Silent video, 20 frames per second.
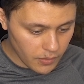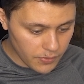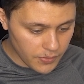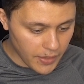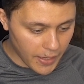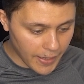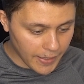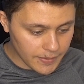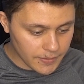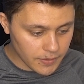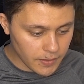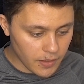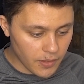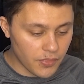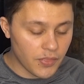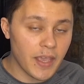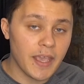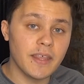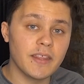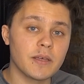that
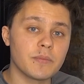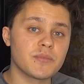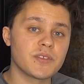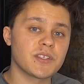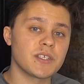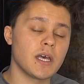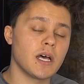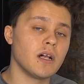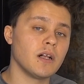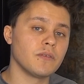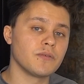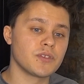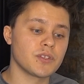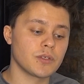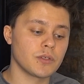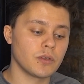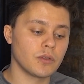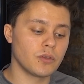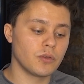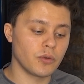they
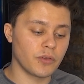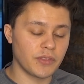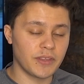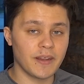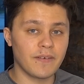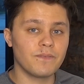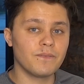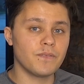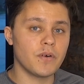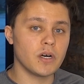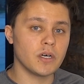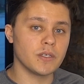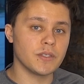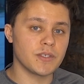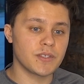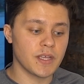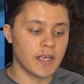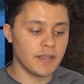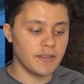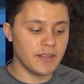themselves took their
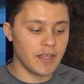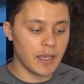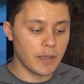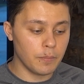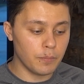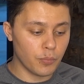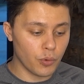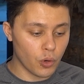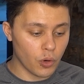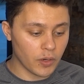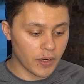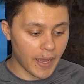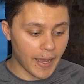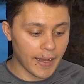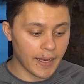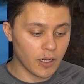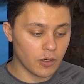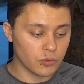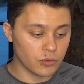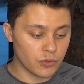funds and they bought
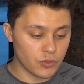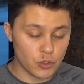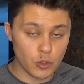out